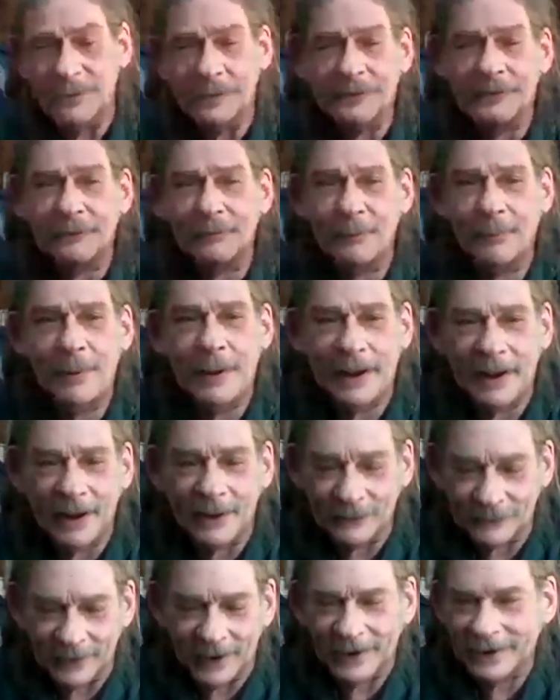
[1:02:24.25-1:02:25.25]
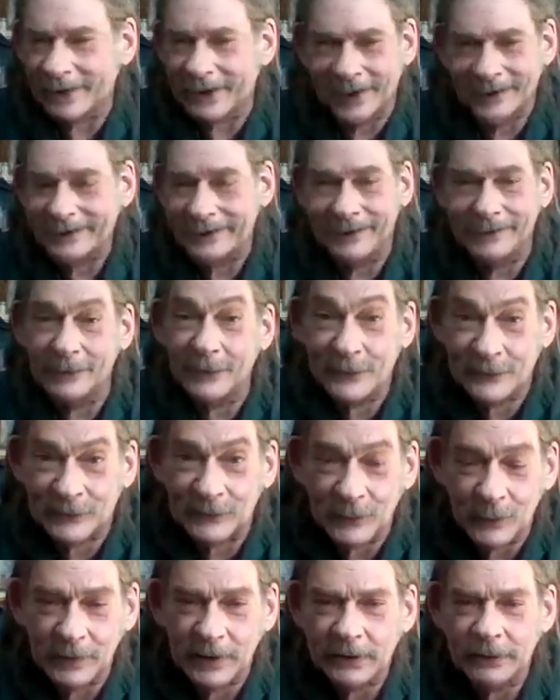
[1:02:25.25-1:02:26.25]
this is BS. I can't
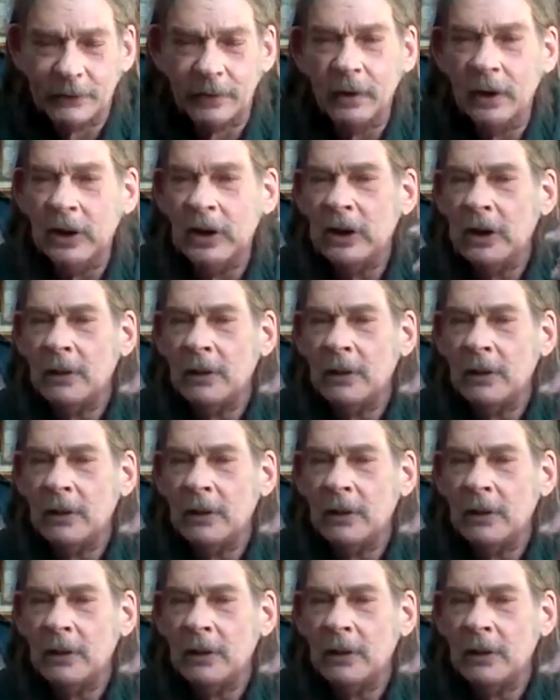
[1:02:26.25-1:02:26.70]
listen to it either.